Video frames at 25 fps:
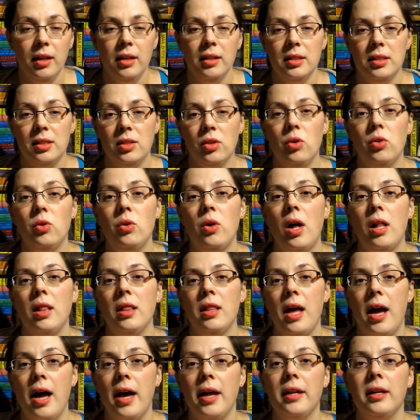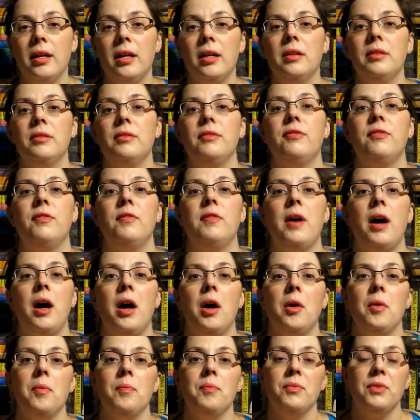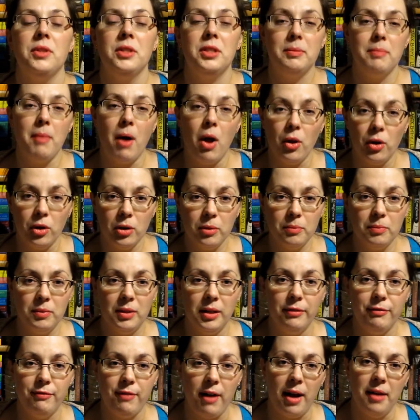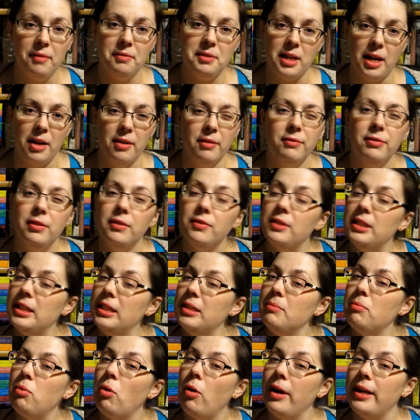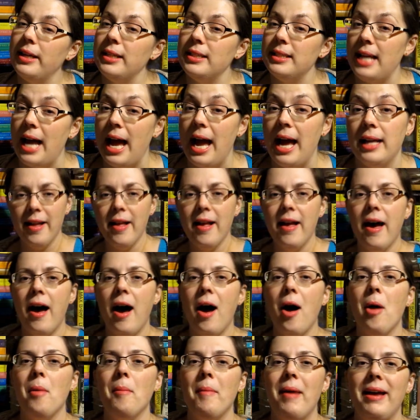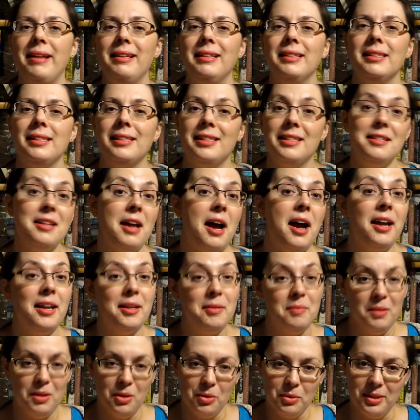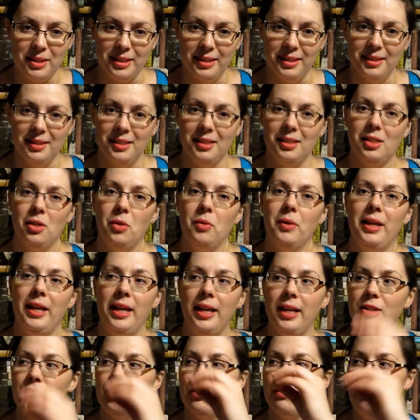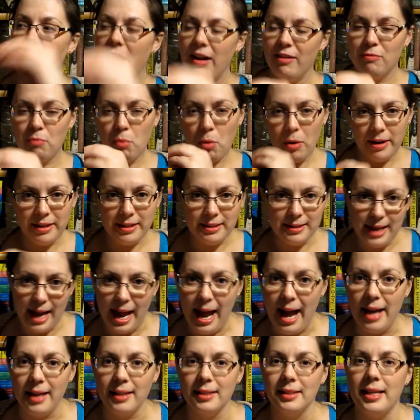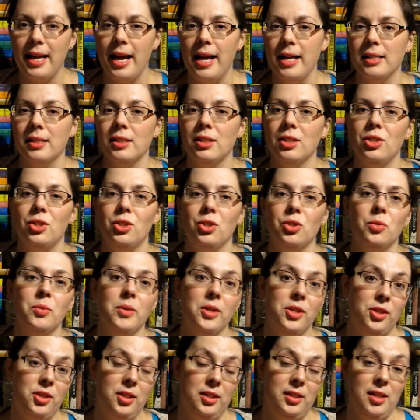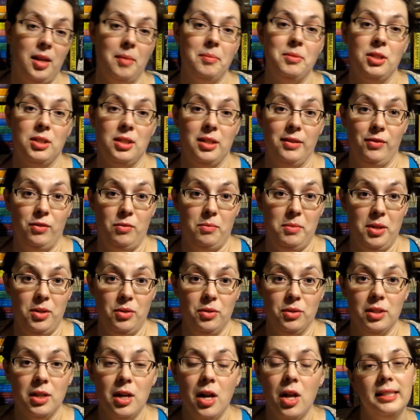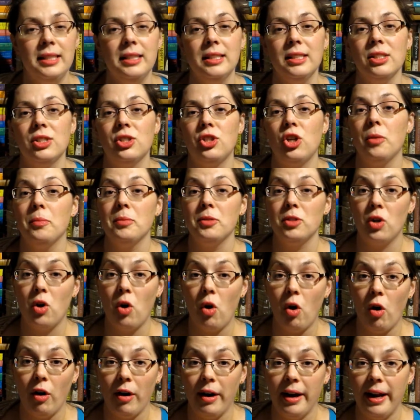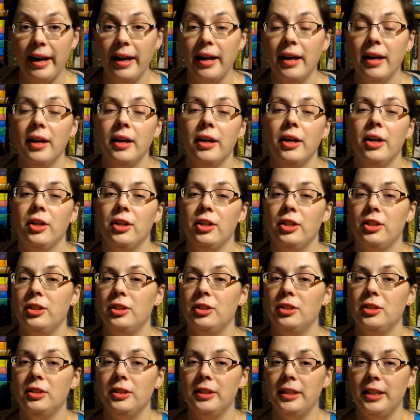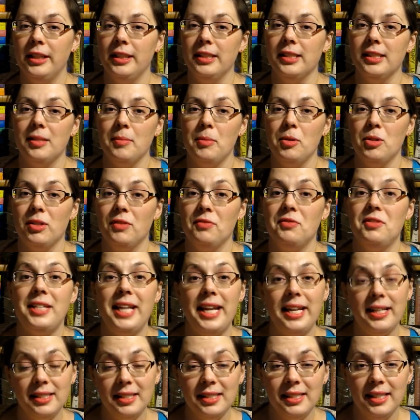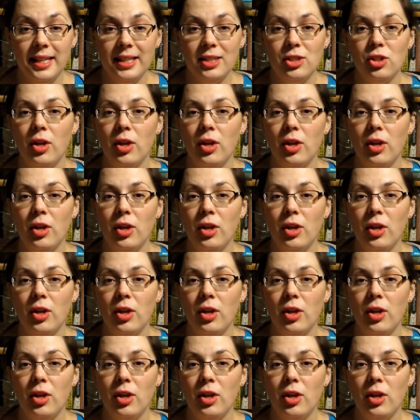So a lot of the smaller, the 5, 10, 15 point tasks, and it's the 9 muses. So each 5-point task has to do with the subject of a muse. There's Terpsichore, who is the muse of dancing.